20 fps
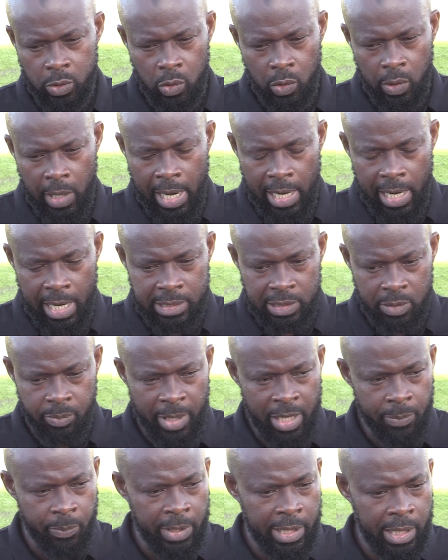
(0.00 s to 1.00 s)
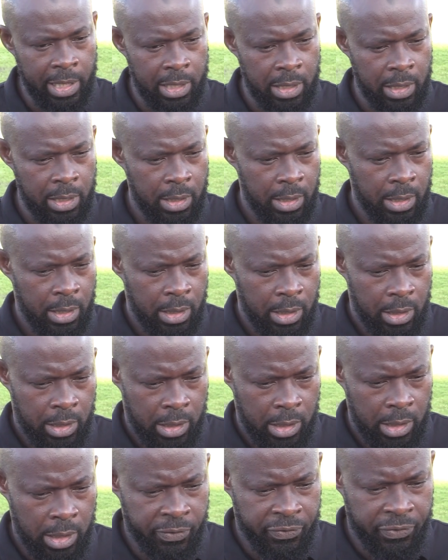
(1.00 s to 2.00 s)
So I asked my player
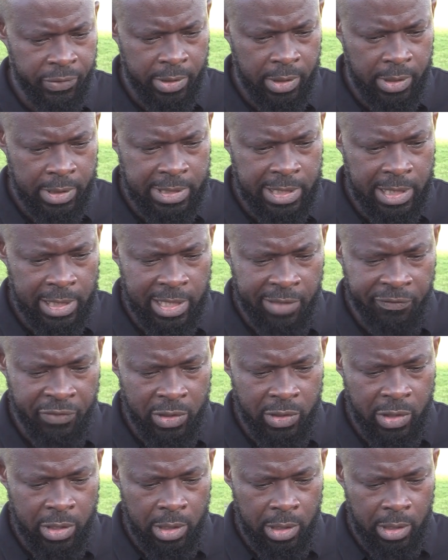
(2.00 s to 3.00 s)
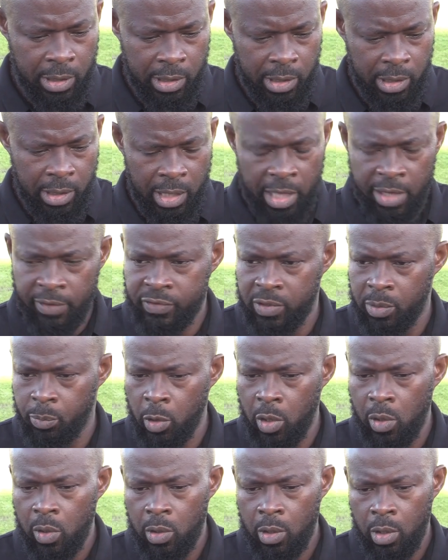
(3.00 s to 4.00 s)
if the defender have the
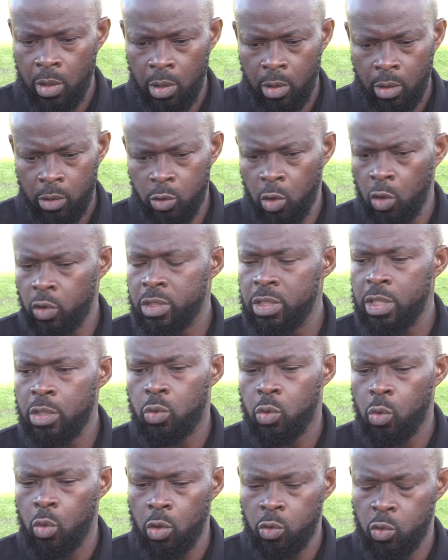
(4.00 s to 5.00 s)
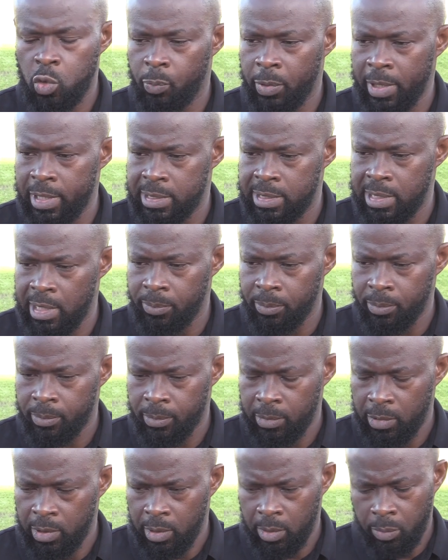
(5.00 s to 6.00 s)
ball, don't need to go to press them
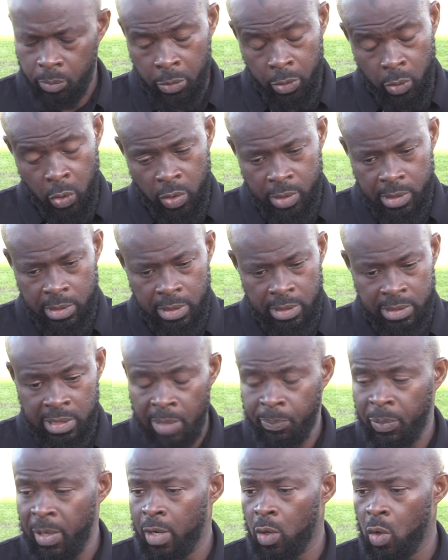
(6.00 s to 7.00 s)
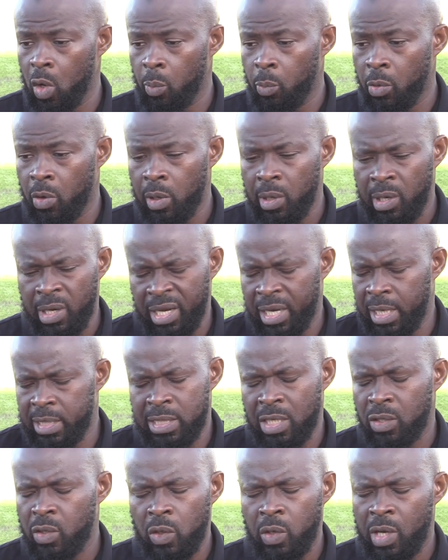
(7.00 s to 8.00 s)
because they play long ball.
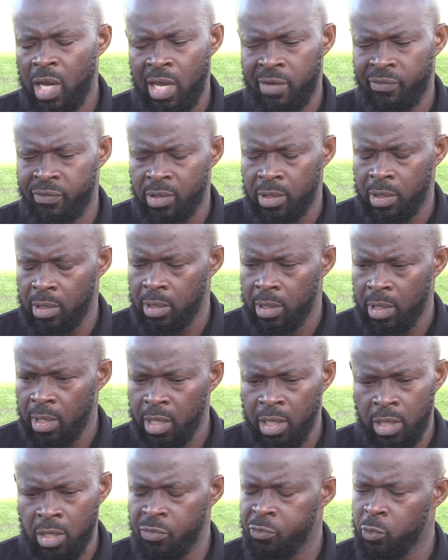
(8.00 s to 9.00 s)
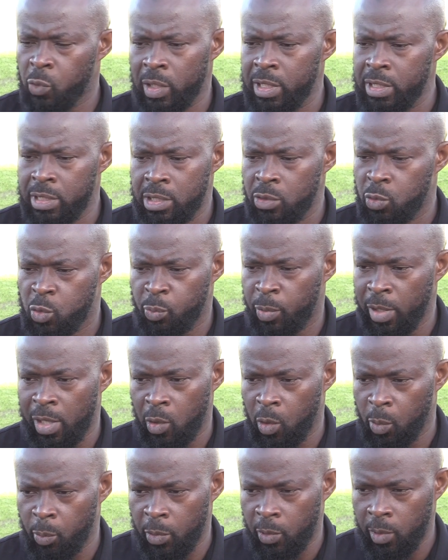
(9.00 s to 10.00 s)
they don't have enough quality to
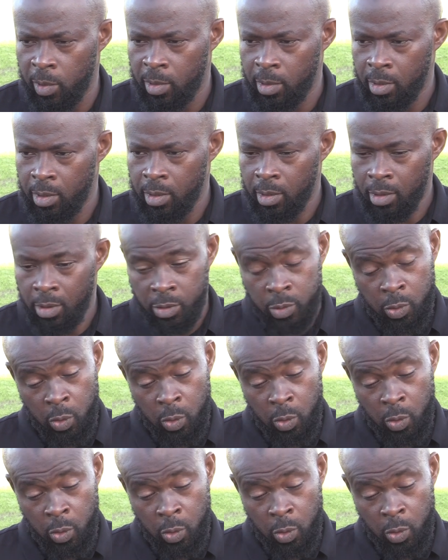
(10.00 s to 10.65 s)
play long ball.